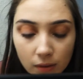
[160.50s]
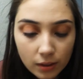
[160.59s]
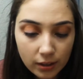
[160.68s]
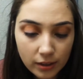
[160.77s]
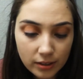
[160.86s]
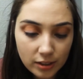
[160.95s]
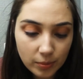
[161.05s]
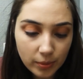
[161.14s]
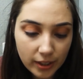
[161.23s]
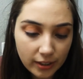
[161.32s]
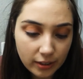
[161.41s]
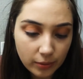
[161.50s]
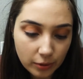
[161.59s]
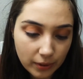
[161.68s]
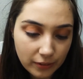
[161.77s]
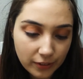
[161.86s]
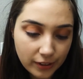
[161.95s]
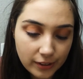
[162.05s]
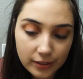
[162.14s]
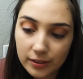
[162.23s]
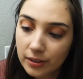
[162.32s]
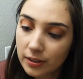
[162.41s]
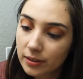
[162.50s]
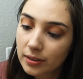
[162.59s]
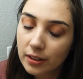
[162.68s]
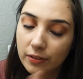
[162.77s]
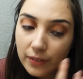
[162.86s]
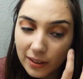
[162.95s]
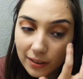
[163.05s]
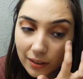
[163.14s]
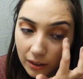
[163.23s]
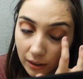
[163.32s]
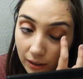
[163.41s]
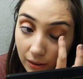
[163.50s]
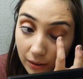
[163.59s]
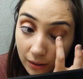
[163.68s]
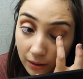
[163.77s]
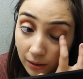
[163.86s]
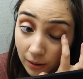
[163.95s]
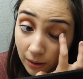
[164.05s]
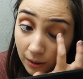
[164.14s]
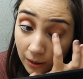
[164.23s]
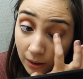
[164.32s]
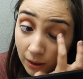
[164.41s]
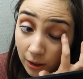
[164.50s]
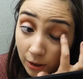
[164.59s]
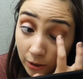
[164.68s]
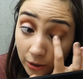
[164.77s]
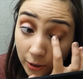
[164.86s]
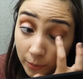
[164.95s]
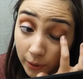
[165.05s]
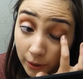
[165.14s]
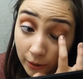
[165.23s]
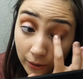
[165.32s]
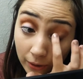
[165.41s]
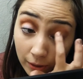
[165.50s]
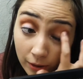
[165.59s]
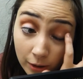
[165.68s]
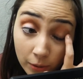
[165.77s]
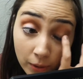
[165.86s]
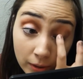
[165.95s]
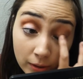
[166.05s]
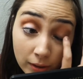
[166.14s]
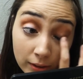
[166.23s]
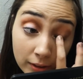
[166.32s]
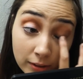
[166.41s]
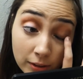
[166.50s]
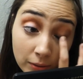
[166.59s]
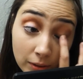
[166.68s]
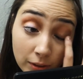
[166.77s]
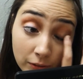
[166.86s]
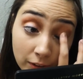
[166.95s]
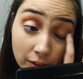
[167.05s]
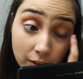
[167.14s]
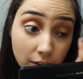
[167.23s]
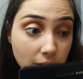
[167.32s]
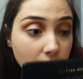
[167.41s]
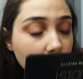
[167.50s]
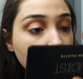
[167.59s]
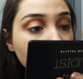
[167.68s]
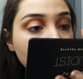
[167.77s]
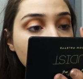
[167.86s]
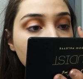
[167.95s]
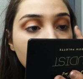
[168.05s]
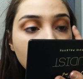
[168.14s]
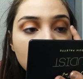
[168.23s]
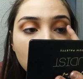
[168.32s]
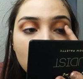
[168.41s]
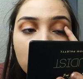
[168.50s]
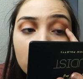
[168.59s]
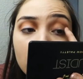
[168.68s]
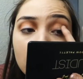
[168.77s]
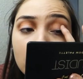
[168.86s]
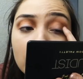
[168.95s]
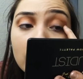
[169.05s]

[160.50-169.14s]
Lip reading: And I just applied it with my fingers because I find that shimmer come on a lot easier with your fingers if you don't use a lip brush.